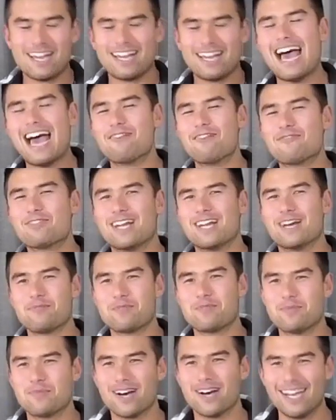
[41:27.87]
have the
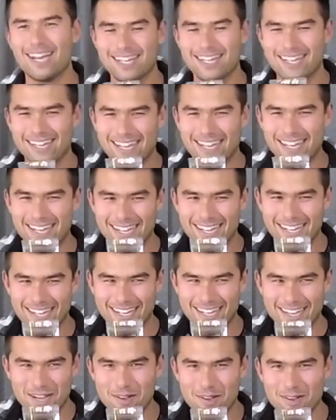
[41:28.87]
number in mind and
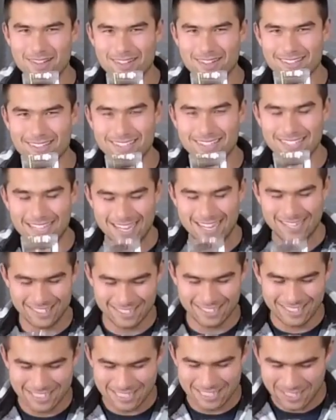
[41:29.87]
yeah,
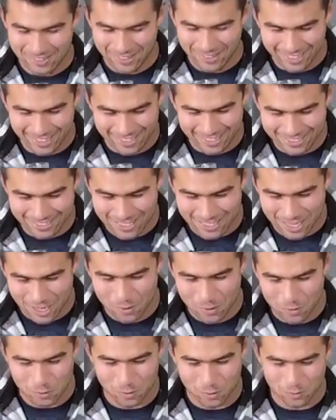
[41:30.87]
let's do it.
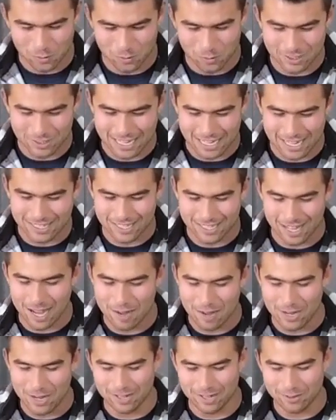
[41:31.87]
So we'll set a
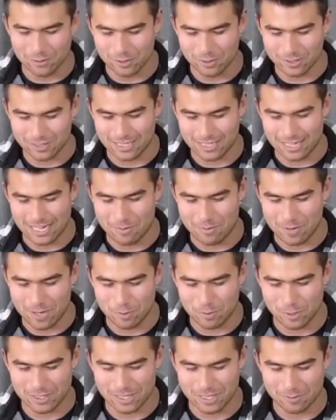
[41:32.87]
timer. We'll see how many
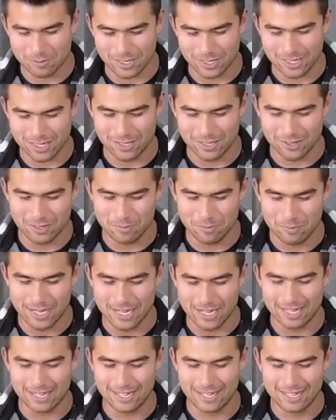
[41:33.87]
push-ups we can do in a
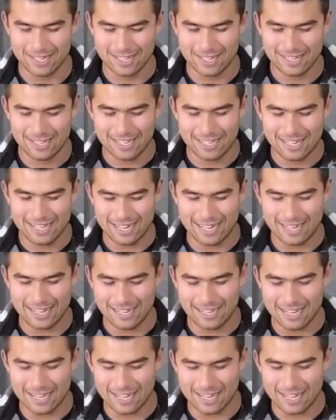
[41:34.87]
minute. And